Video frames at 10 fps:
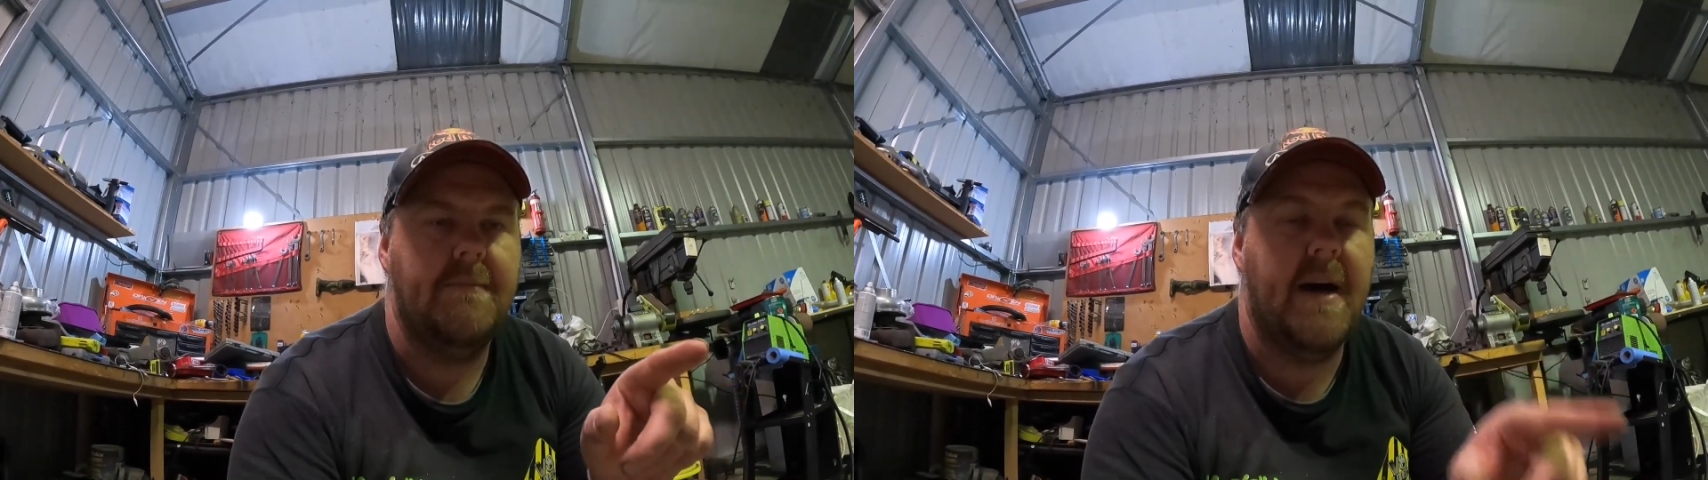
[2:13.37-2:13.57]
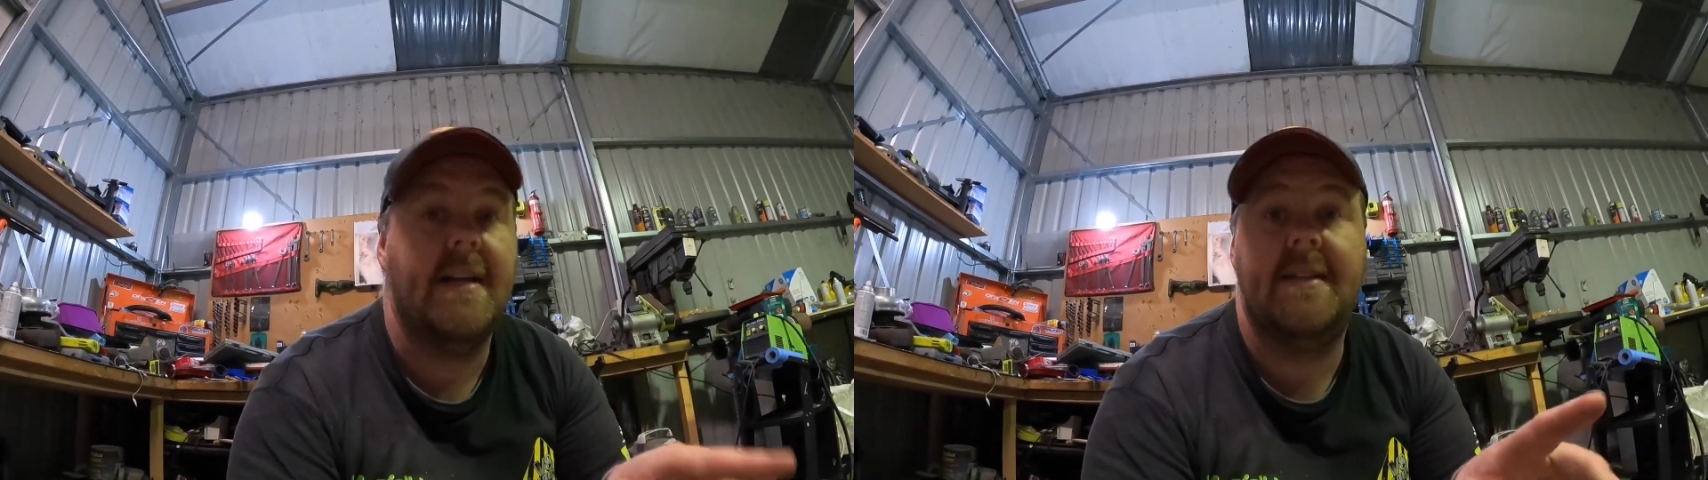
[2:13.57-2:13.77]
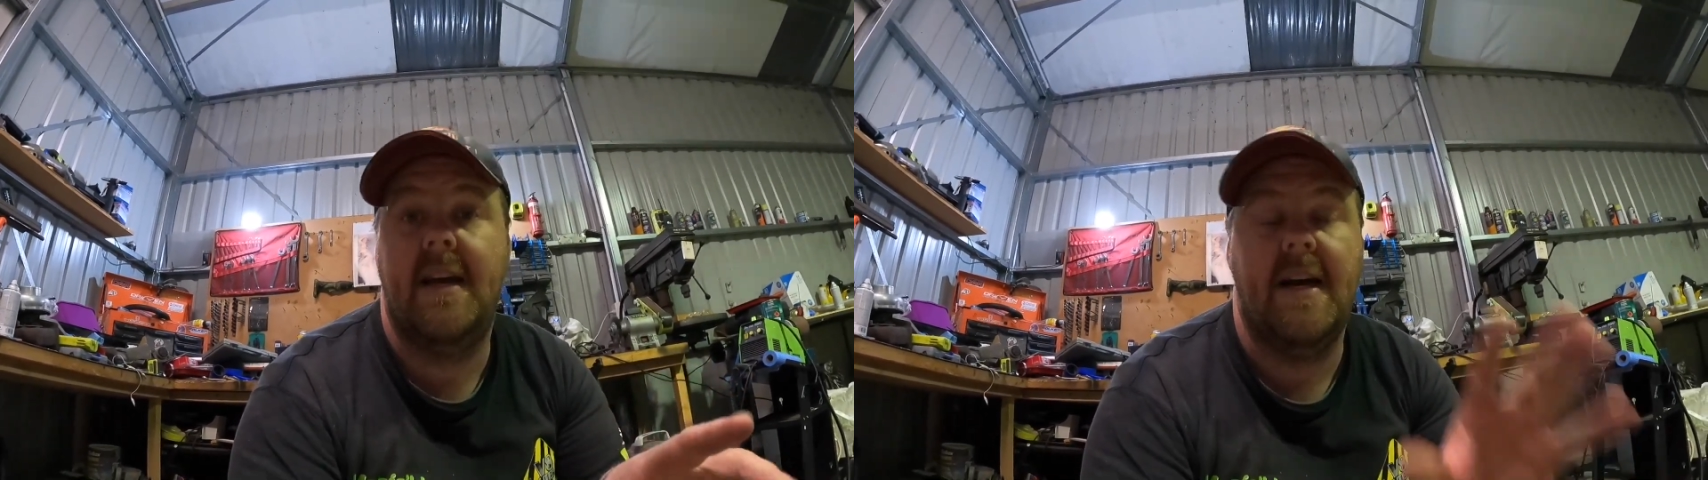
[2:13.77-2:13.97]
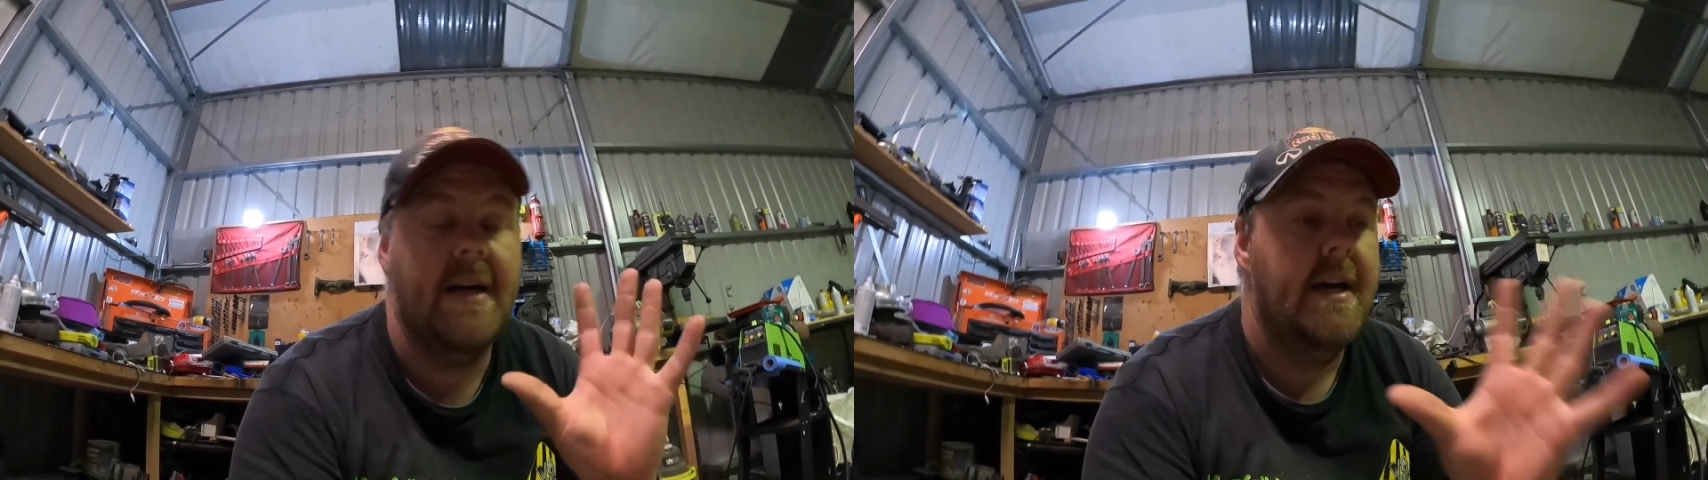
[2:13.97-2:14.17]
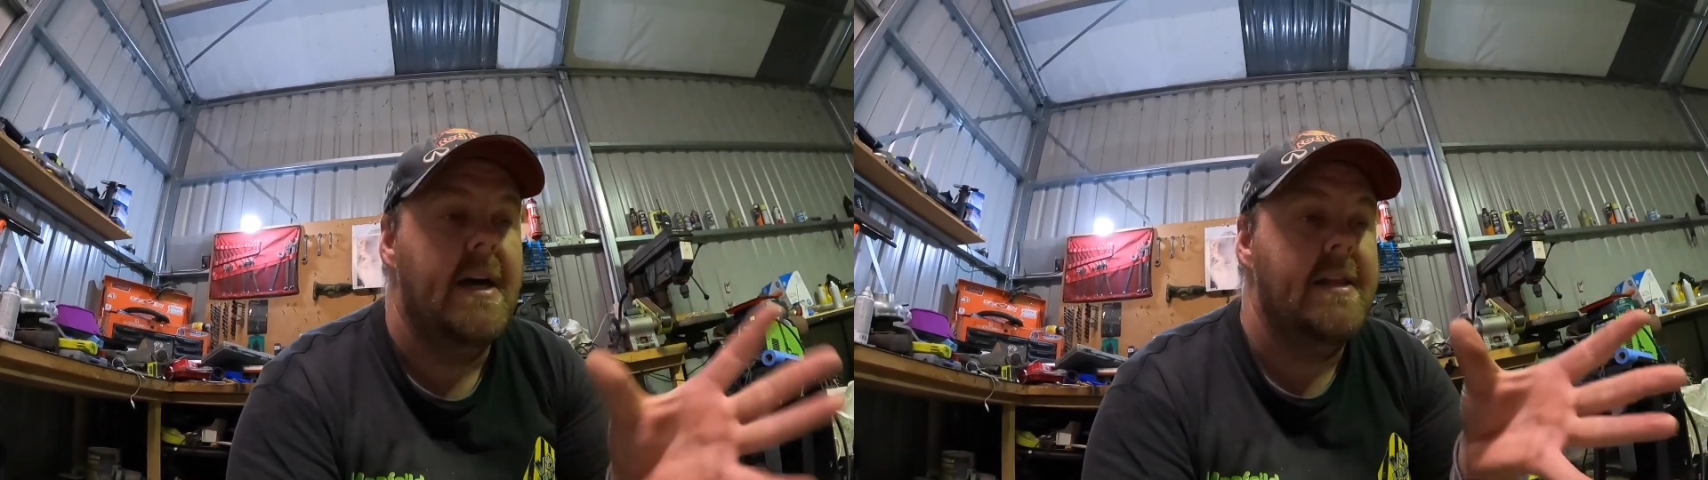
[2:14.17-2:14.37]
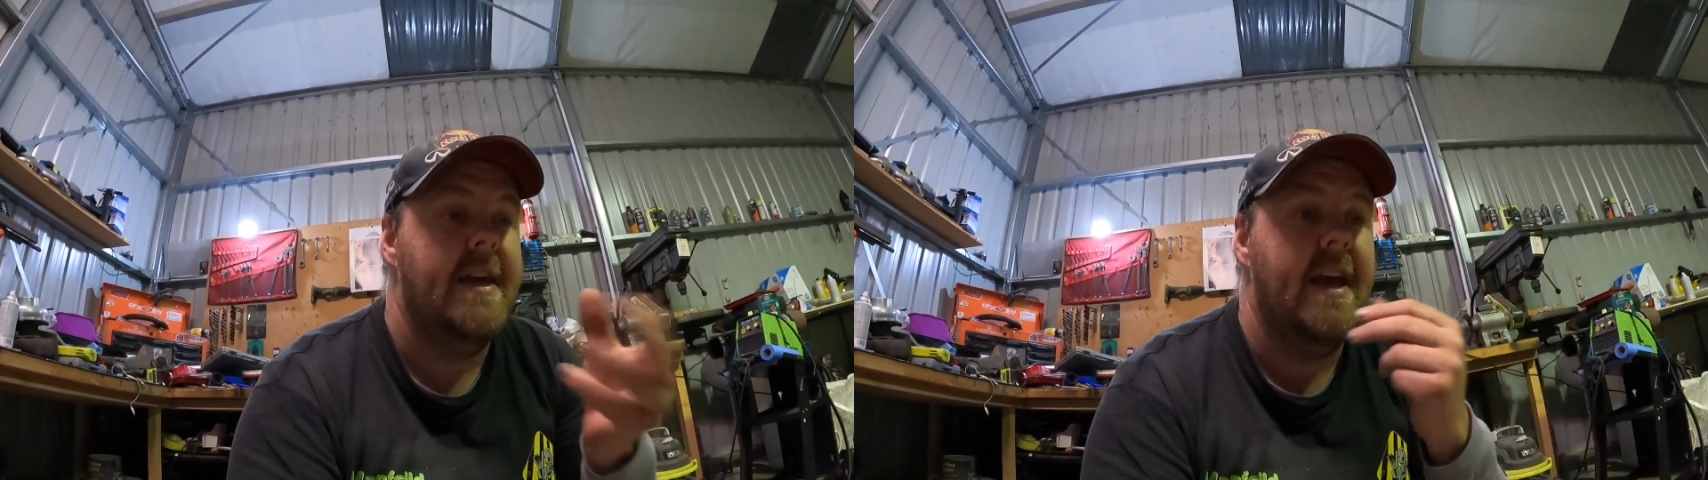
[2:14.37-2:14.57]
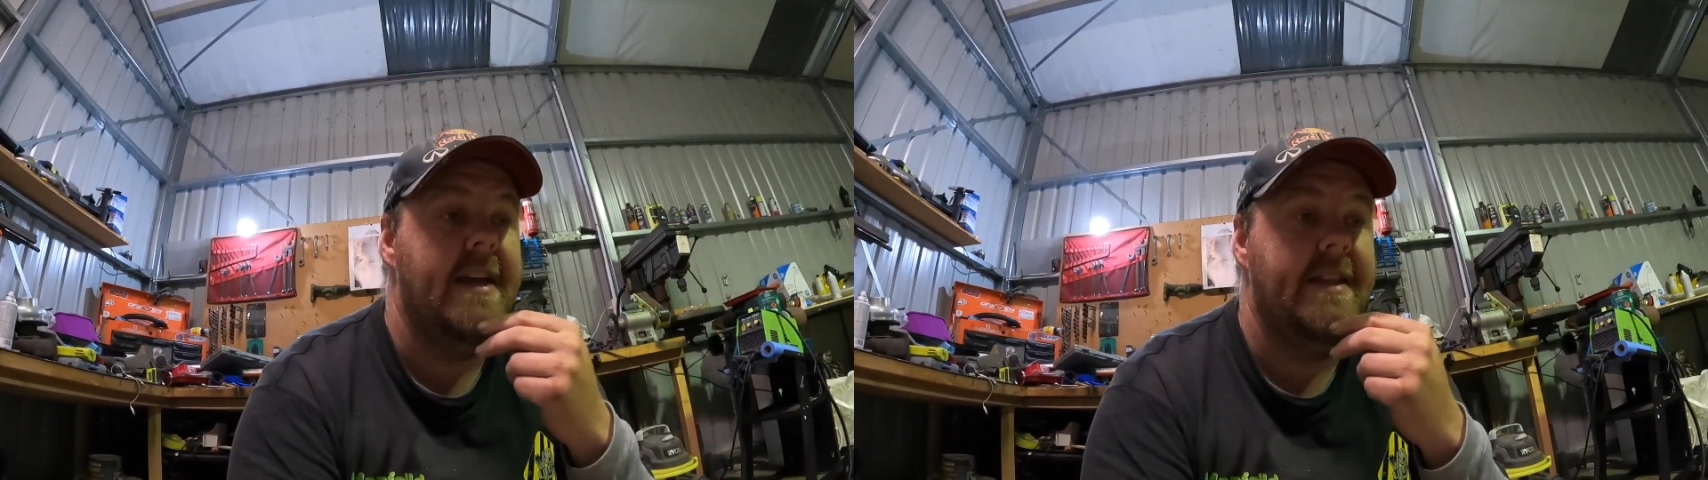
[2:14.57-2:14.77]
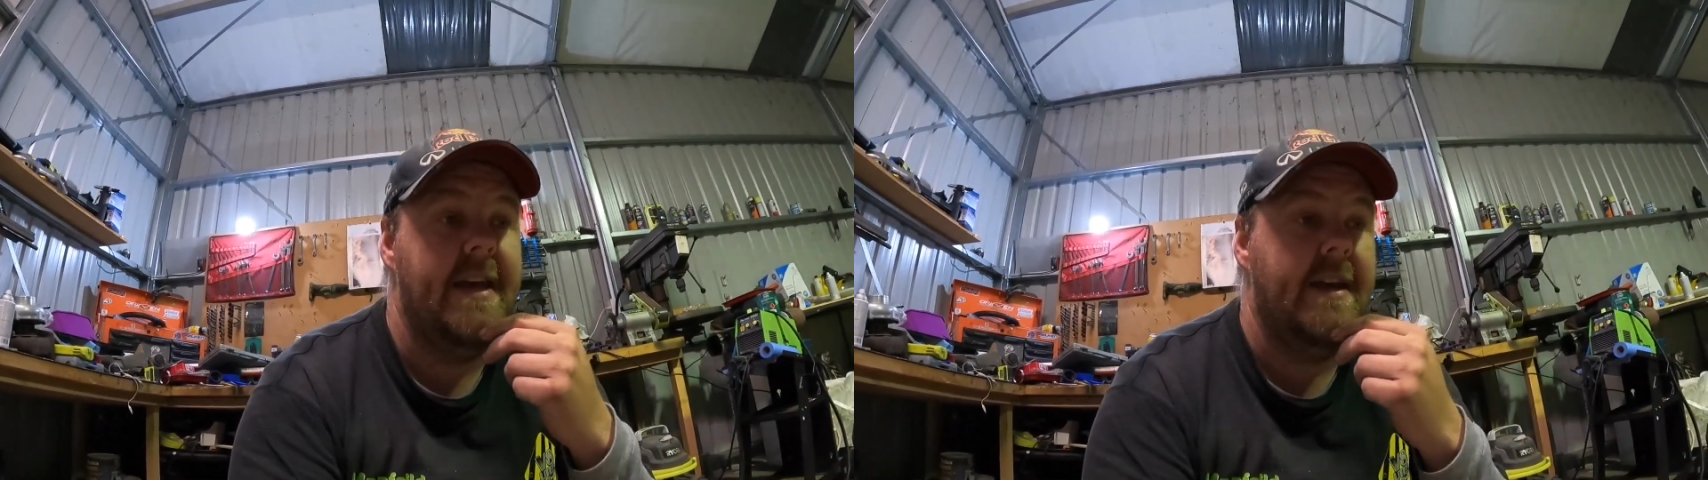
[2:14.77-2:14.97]
parts car that
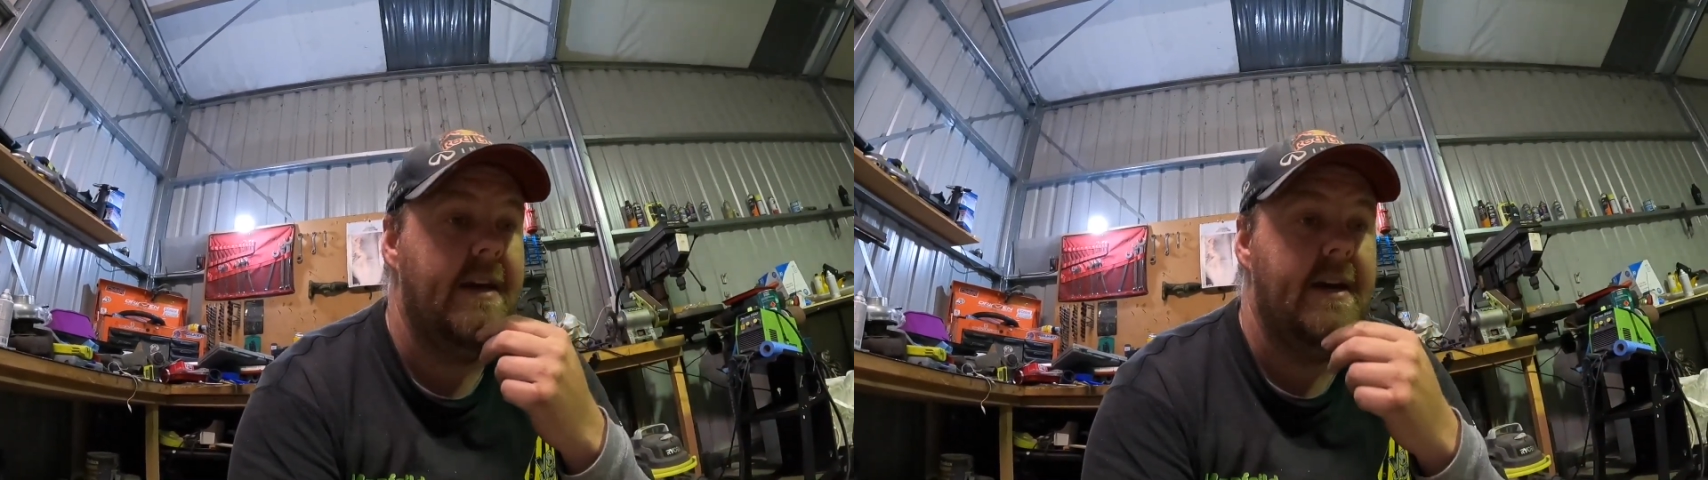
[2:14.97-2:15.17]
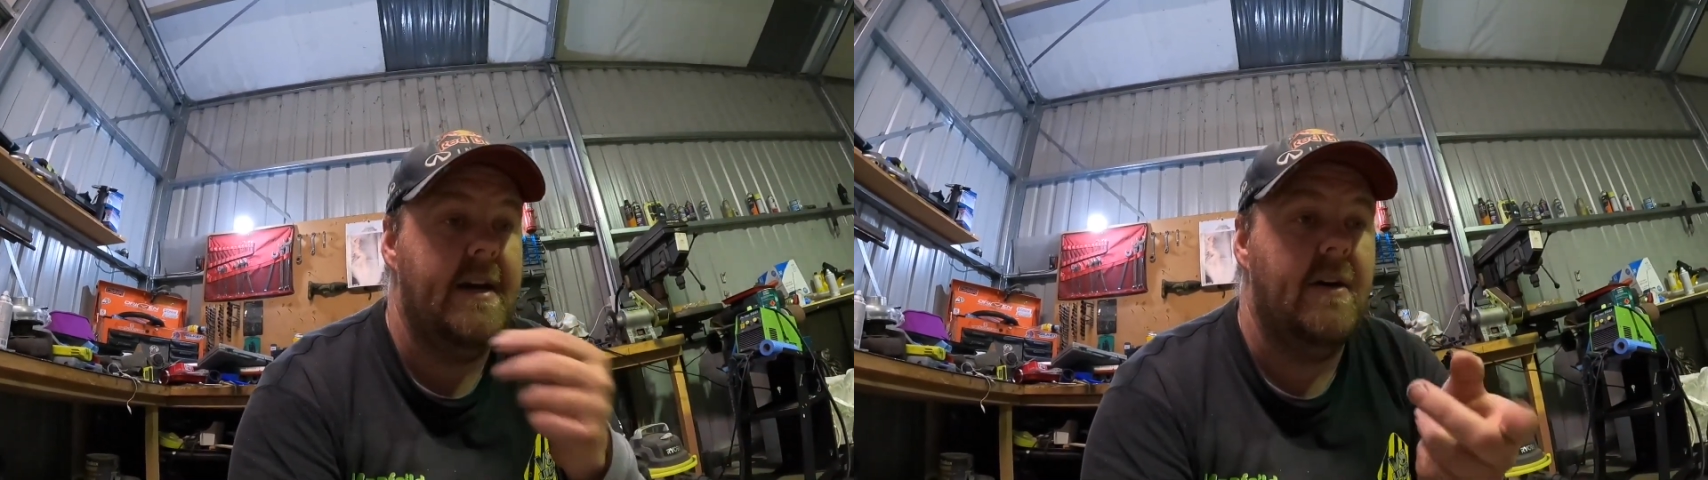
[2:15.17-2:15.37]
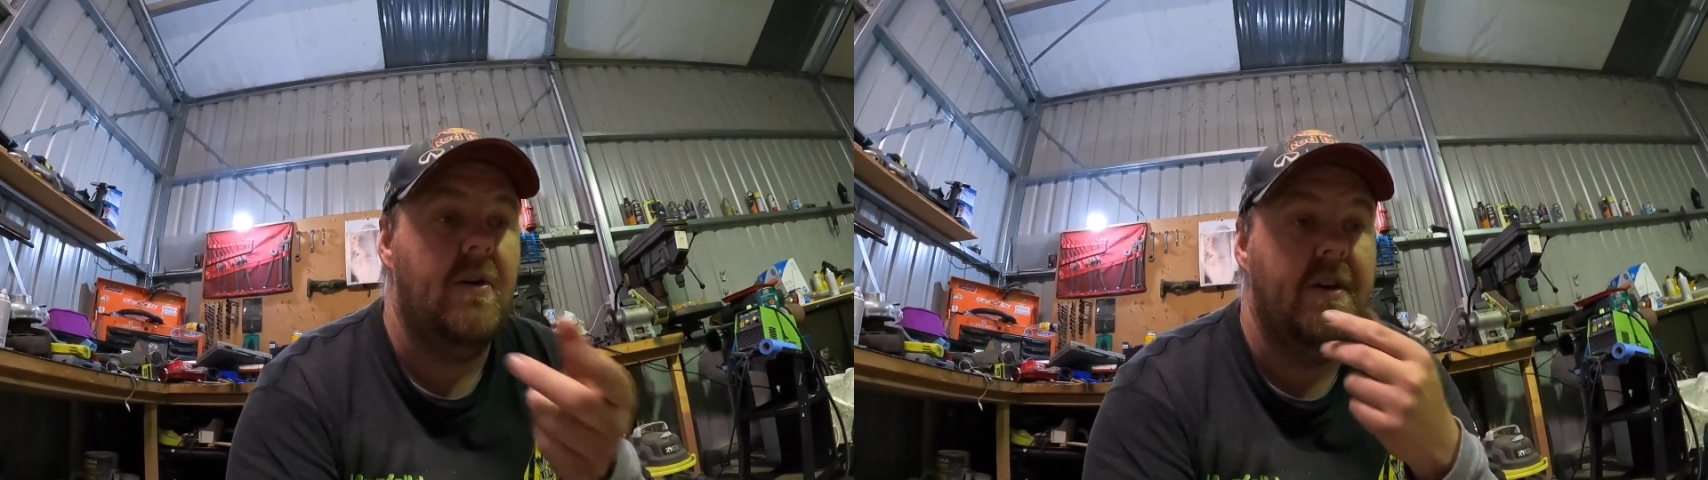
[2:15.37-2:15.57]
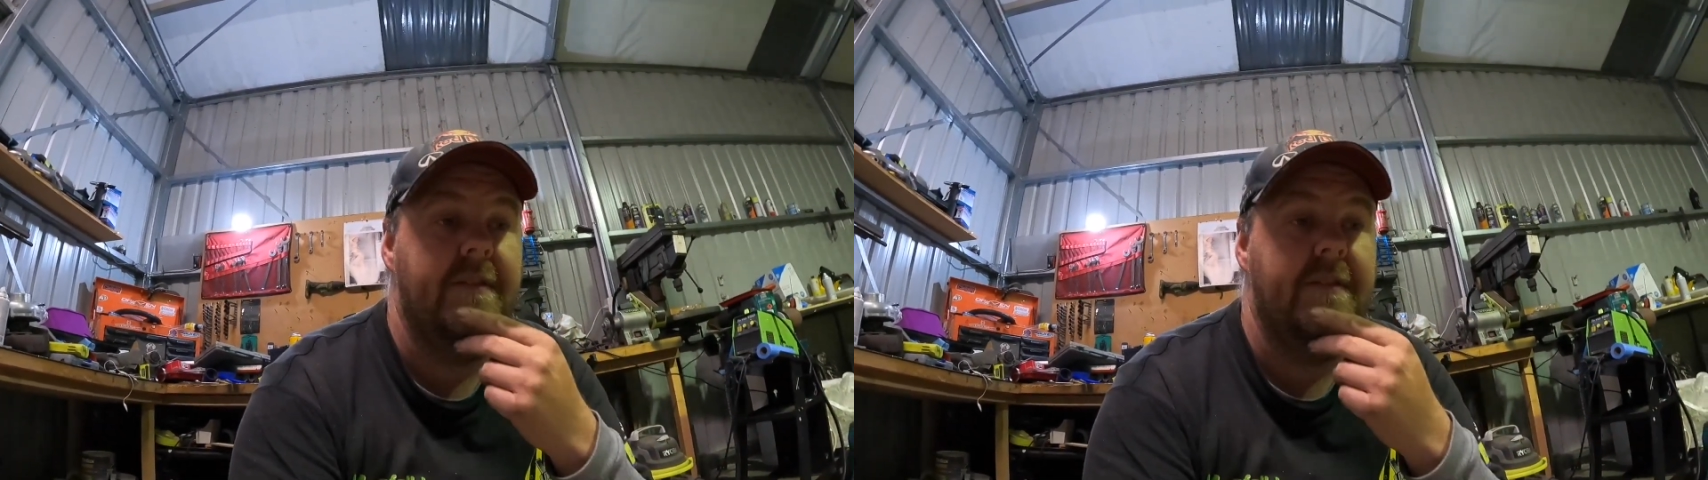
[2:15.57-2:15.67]
had that on